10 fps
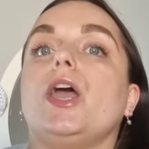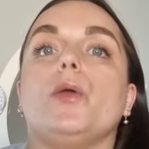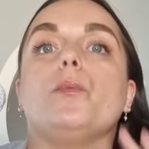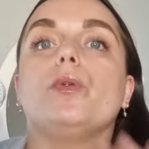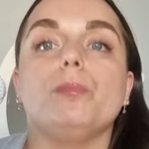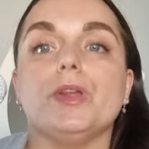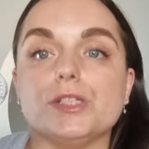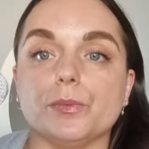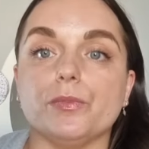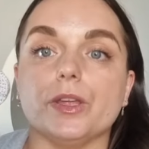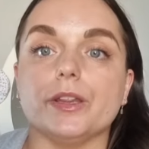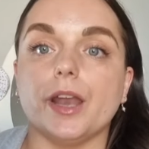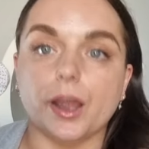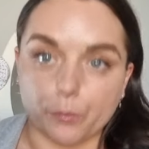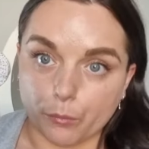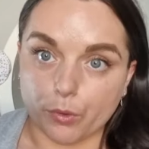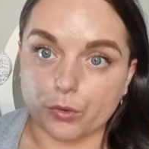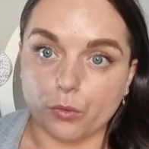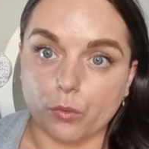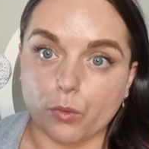it wouldn't be something that I
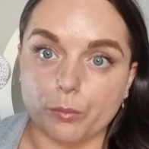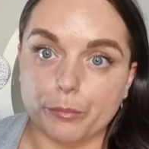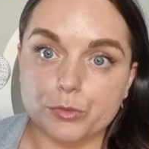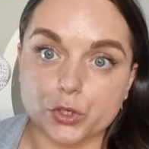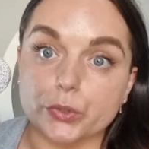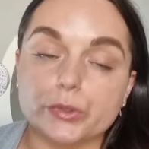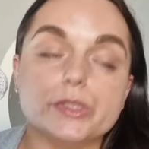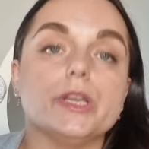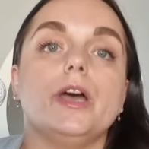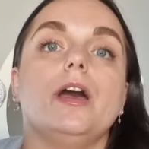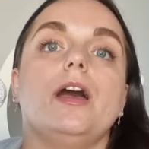would go and choose.